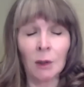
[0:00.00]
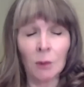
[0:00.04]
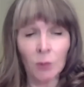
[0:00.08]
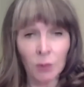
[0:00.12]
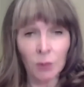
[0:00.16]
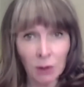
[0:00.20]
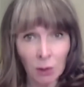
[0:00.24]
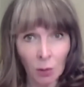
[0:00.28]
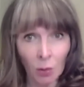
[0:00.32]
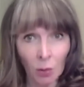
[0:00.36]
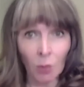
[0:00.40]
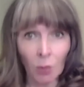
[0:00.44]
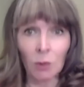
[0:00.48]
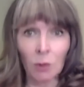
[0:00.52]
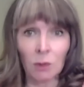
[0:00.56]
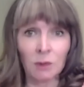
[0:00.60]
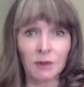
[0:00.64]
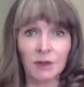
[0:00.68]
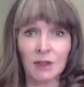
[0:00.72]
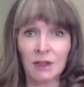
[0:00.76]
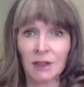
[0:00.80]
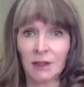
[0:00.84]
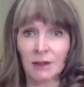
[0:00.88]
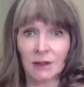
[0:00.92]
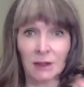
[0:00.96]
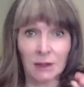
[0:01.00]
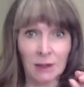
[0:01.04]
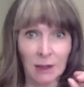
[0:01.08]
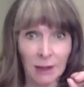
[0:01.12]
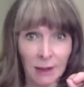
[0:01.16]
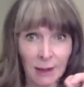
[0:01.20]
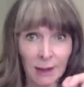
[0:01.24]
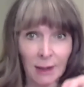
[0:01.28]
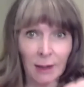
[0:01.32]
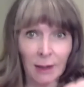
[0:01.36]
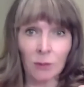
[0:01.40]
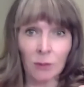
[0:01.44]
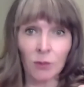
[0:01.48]
We all need a
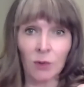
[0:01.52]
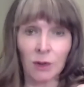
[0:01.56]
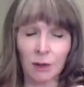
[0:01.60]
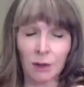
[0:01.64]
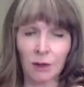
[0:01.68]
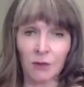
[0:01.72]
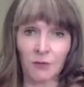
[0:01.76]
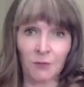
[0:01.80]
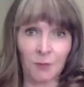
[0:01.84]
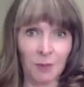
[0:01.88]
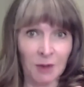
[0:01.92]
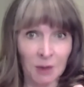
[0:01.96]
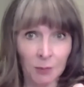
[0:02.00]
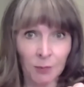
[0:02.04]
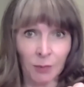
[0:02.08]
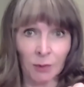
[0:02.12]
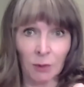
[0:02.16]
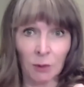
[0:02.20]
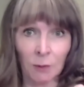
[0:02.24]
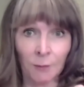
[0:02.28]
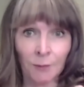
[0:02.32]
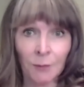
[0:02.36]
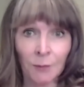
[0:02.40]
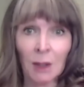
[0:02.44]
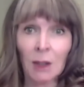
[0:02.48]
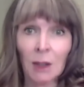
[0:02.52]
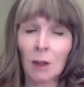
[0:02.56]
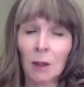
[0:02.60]
network of people,